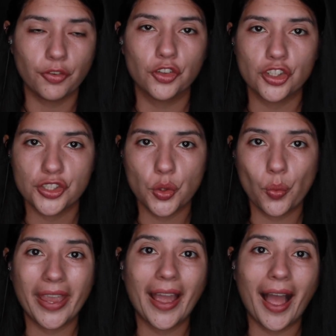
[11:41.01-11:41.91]
for just the
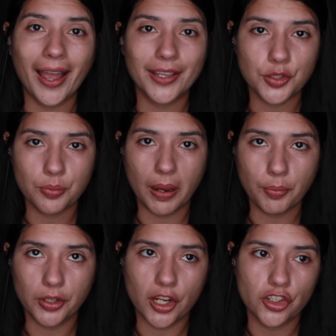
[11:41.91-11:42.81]
way I do my
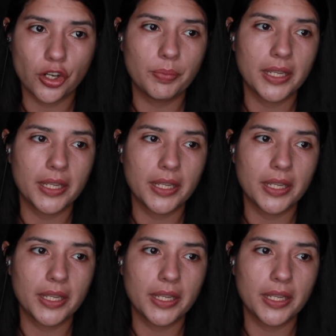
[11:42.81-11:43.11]
production.